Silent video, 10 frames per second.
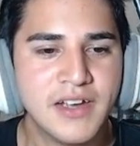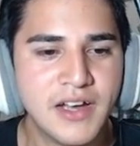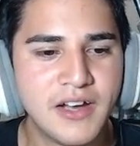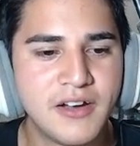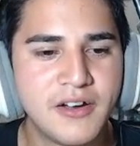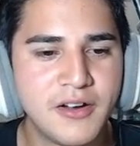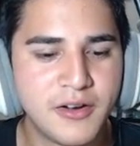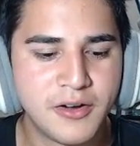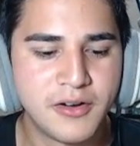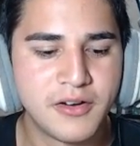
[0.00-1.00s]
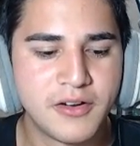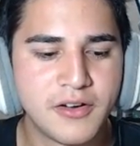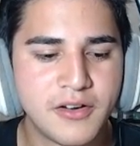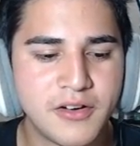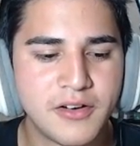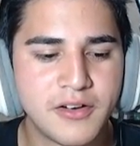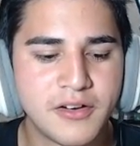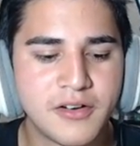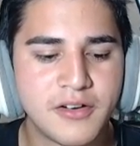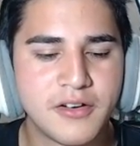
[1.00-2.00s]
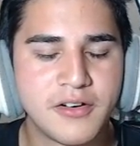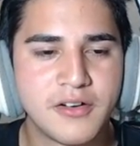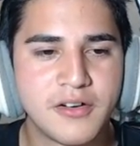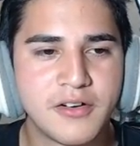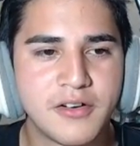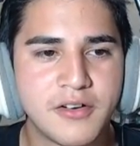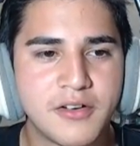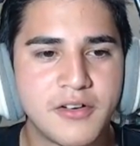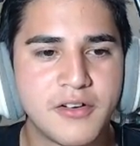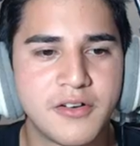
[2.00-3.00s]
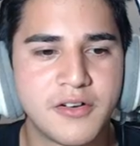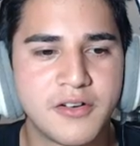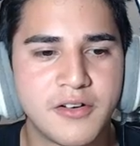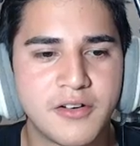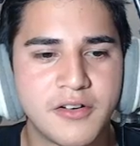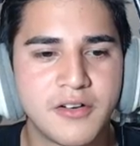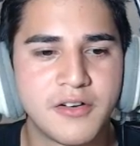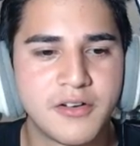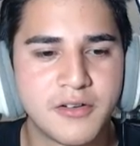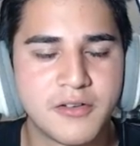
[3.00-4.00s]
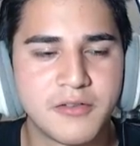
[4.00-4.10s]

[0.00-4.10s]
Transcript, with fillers: oh,